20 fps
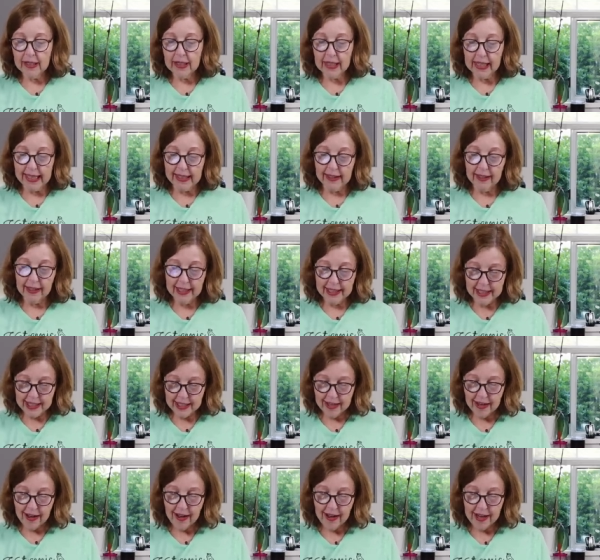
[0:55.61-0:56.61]

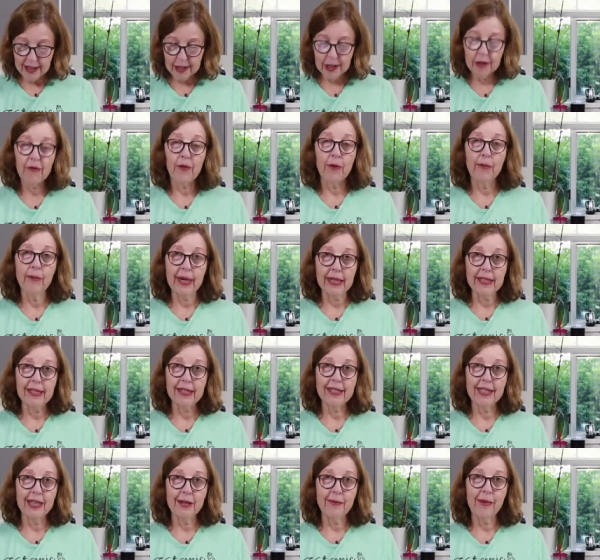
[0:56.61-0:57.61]
skinless thighs for
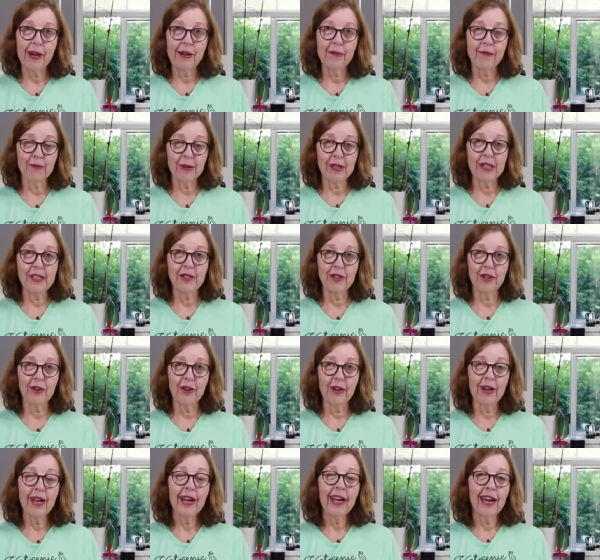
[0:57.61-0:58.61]
months in my
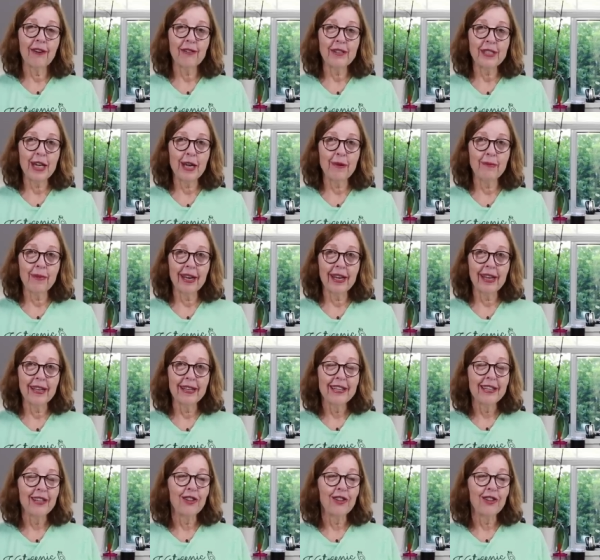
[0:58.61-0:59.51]
freezer. Every time I